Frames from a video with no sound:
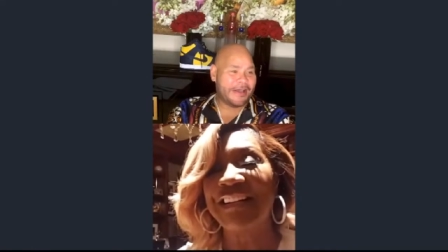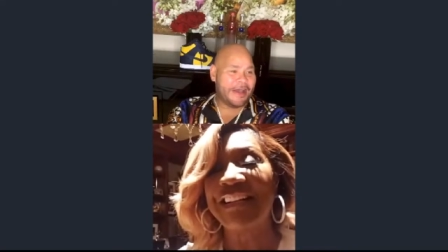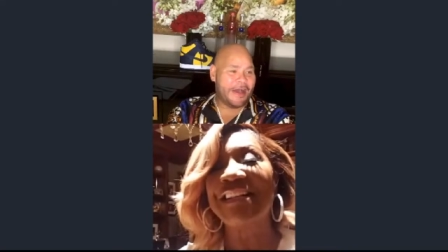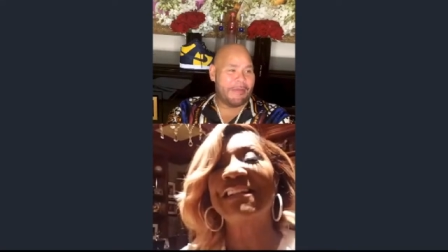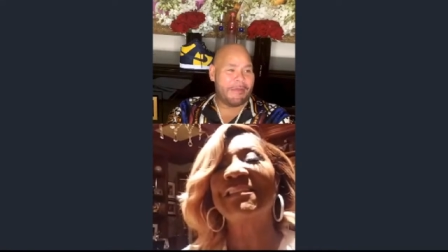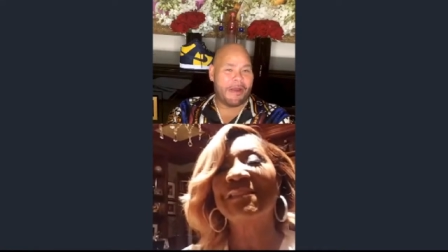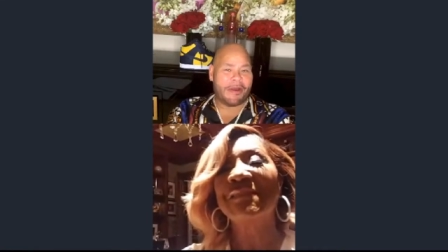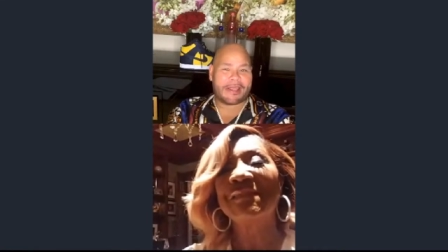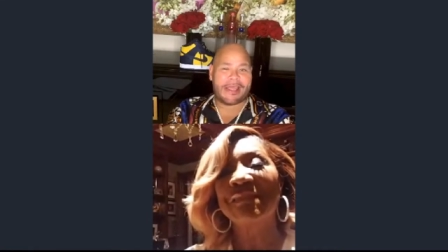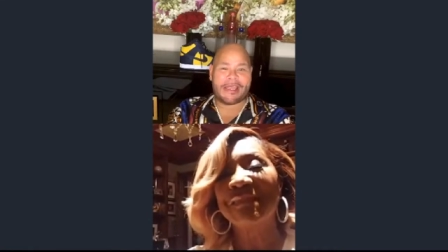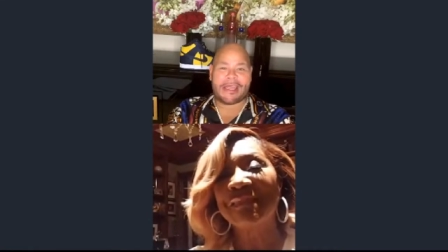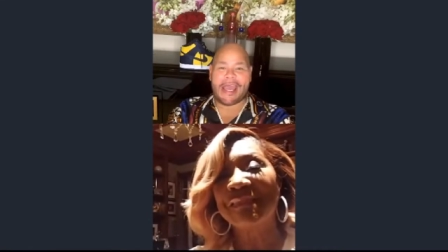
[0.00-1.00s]

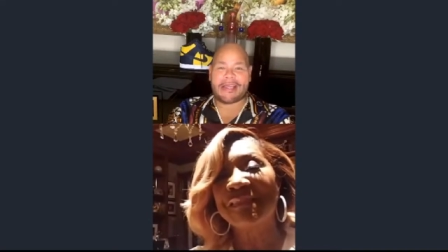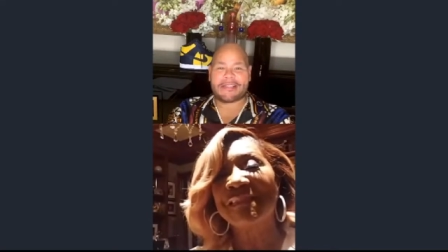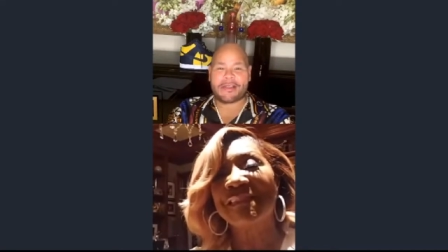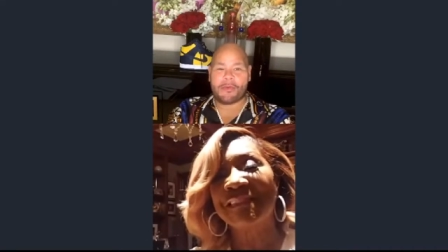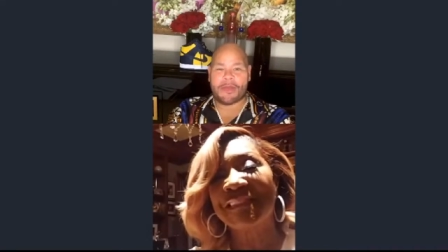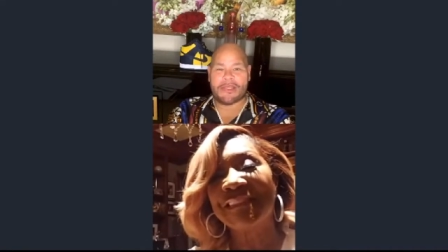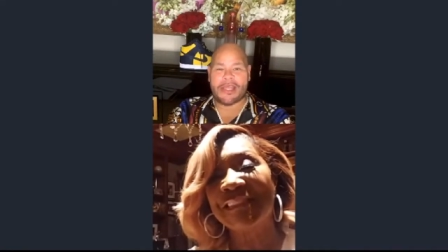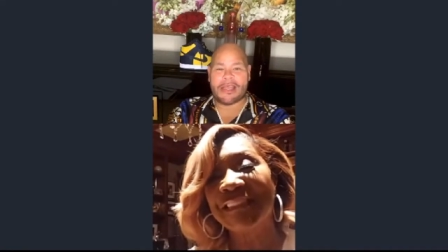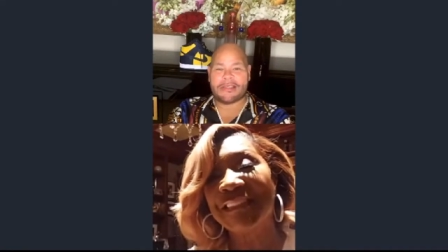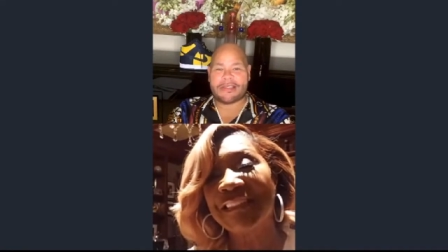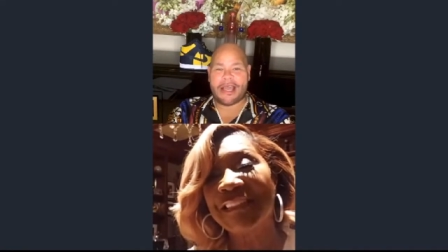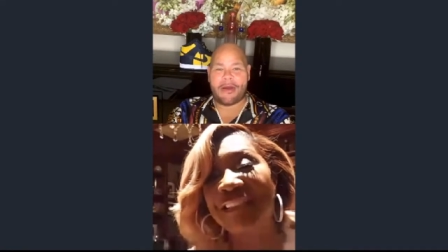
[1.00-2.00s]
American Gangster with
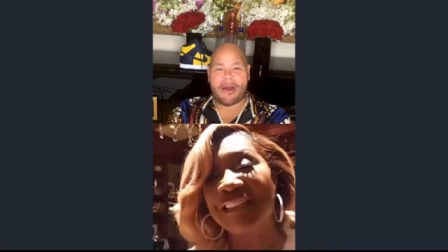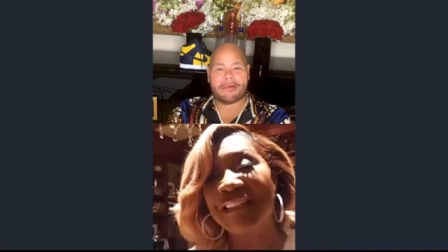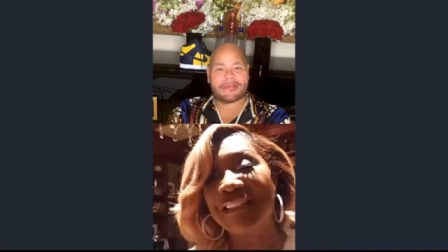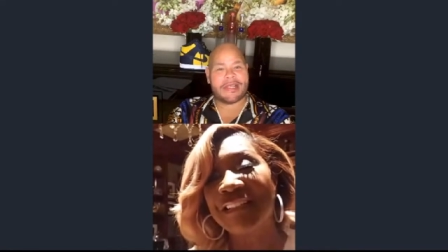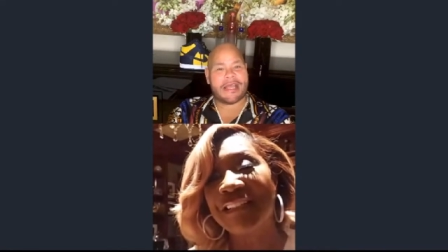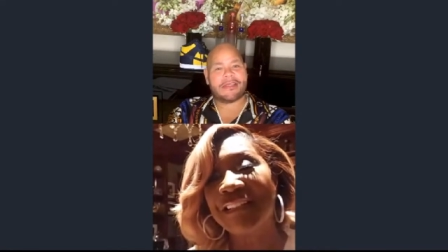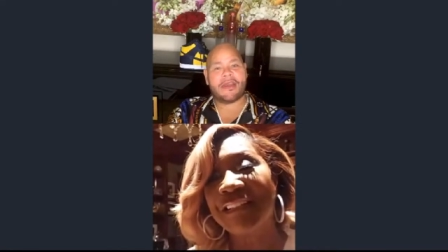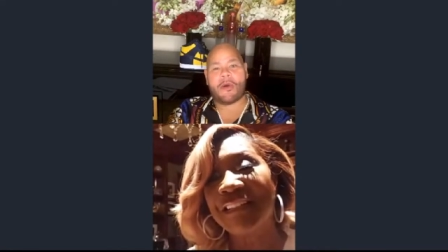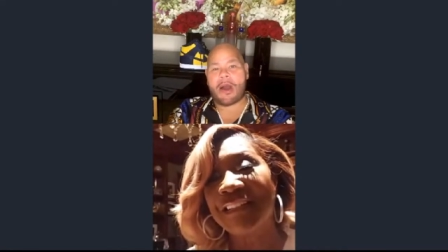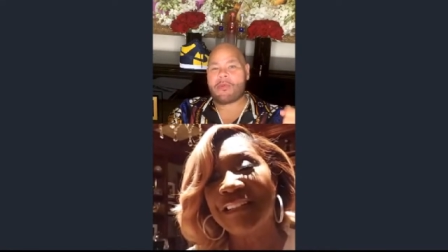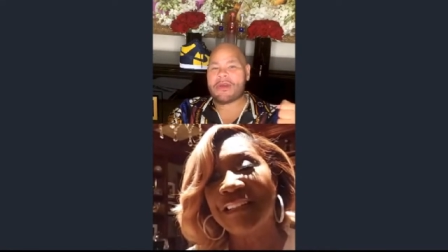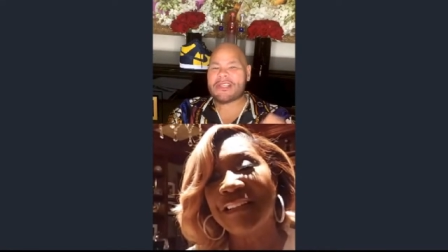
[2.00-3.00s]
Denzel, I was like, yo,
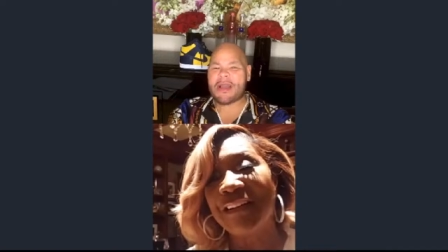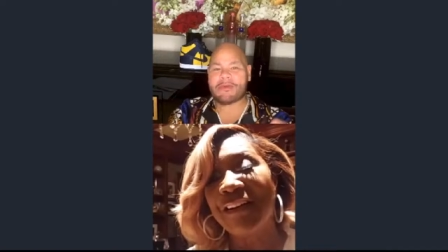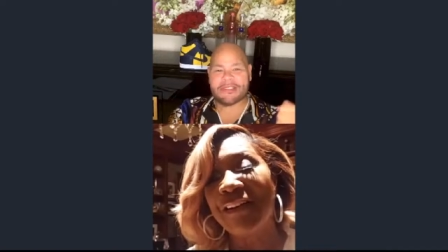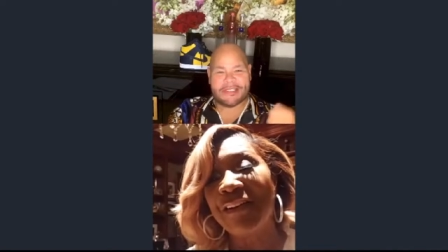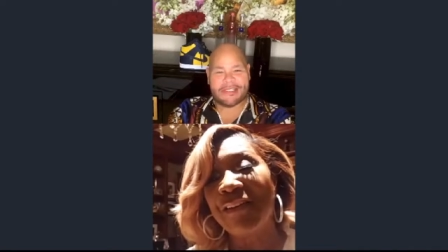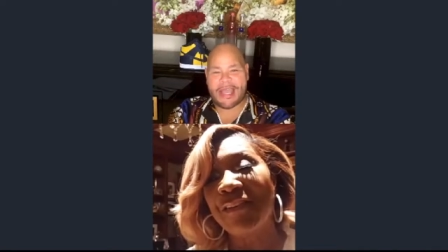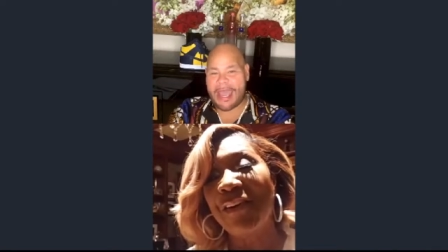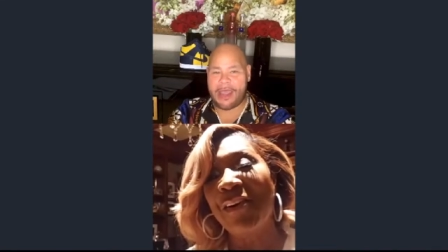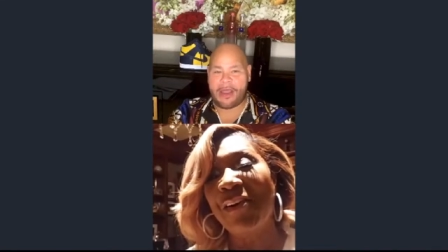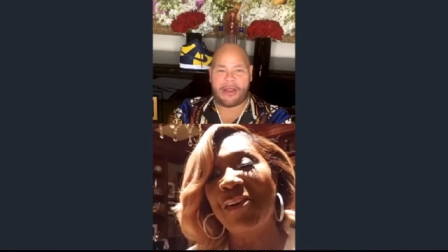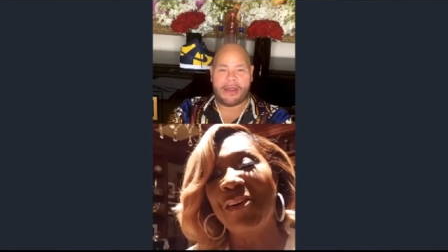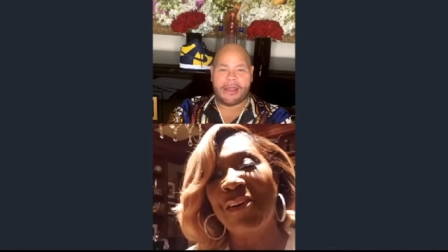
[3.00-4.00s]
I wish I was there.
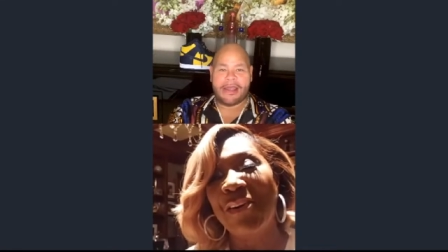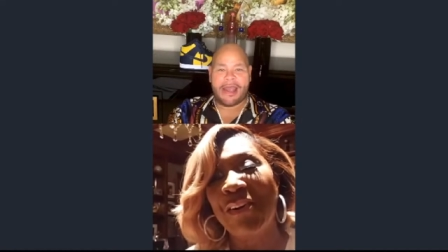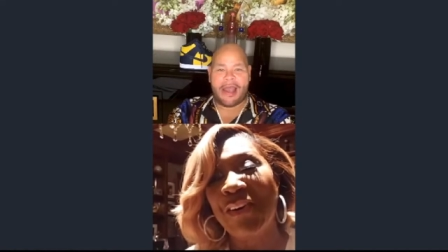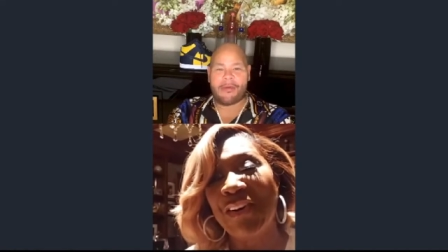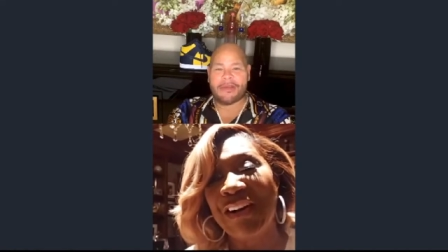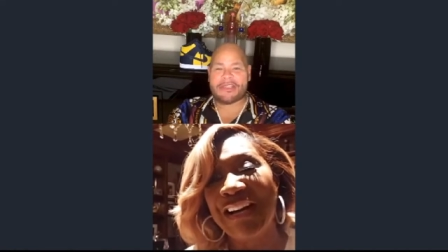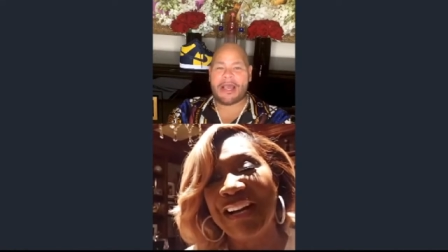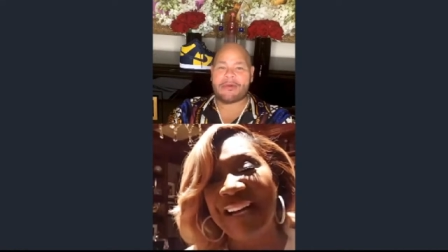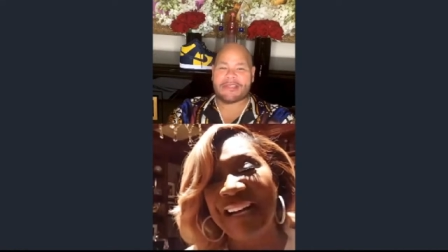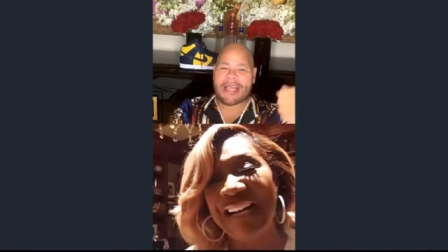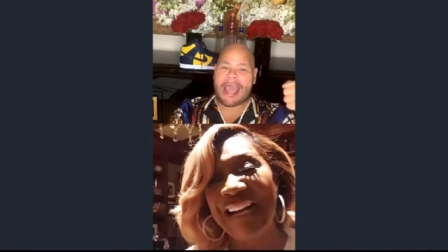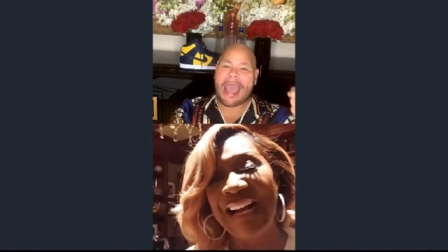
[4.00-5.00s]
I wish I
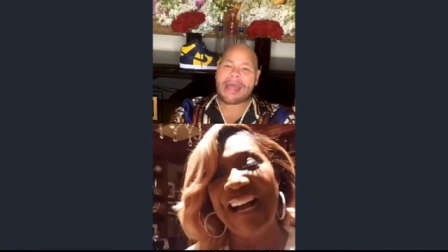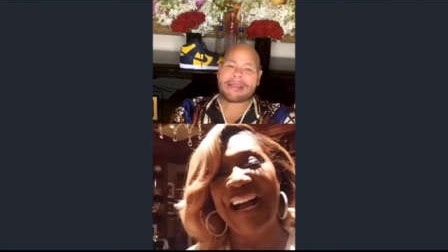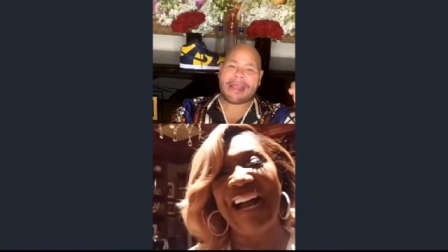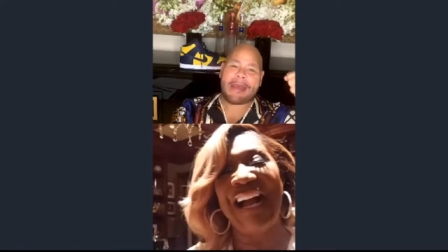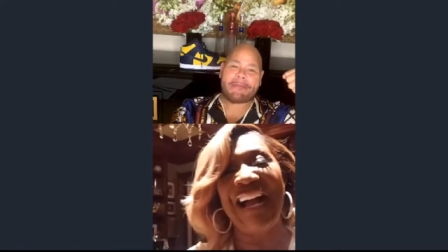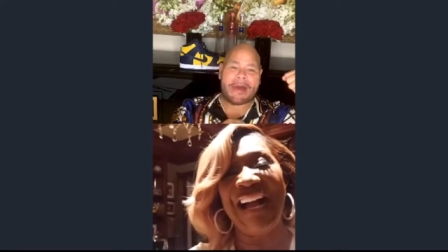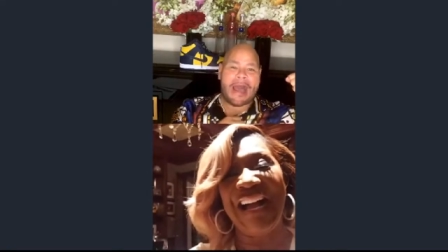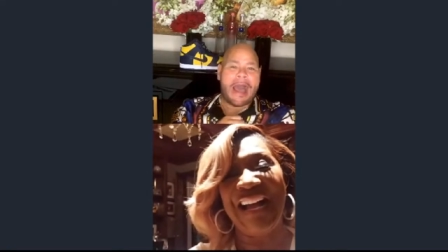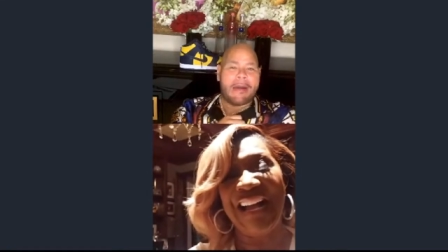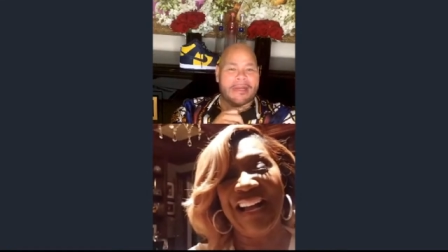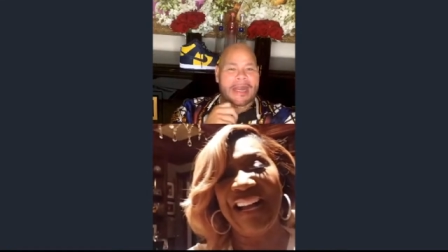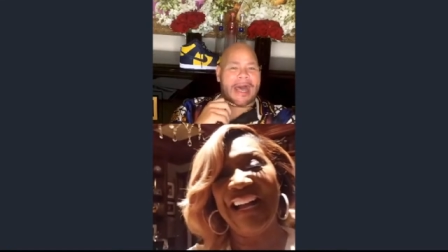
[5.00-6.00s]
was at that
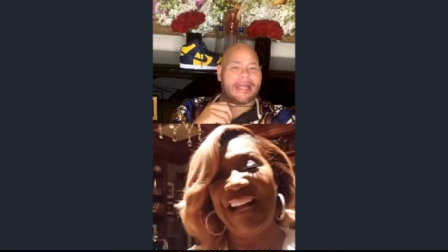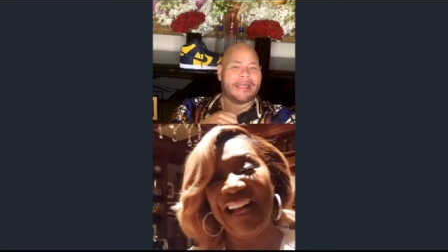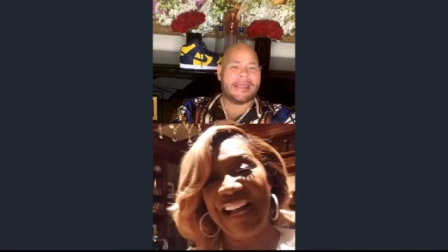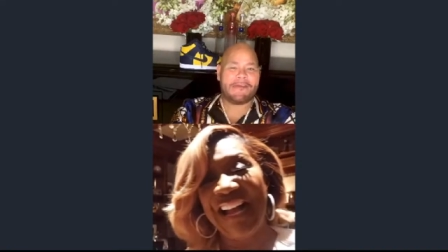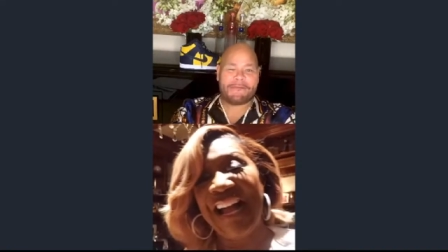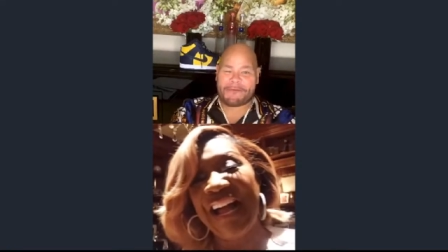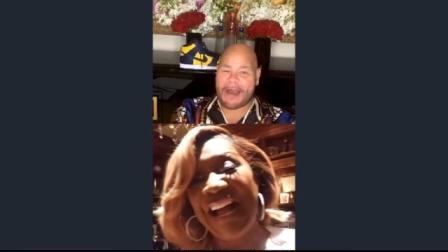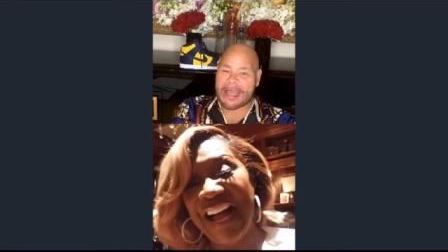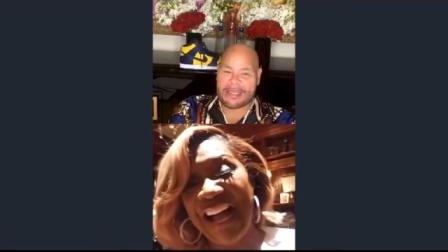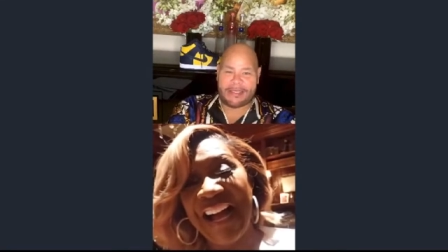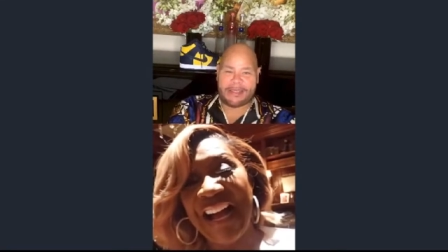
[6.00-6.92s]
Muhammad Ali fight